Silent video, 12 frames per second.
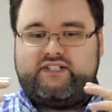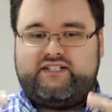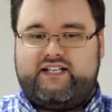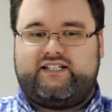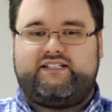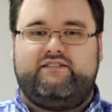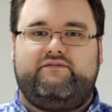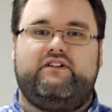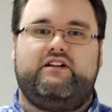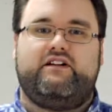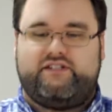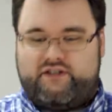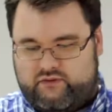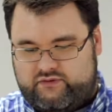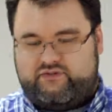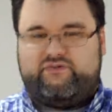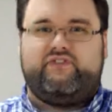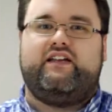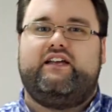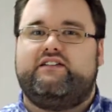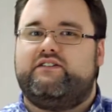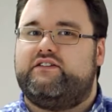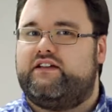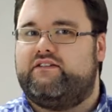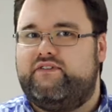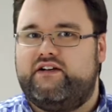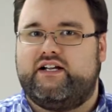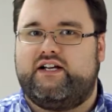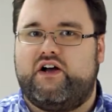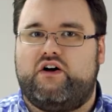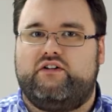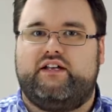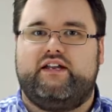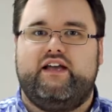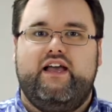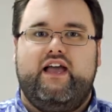6 Infinity Stones fit into the Infinity Gauntlet,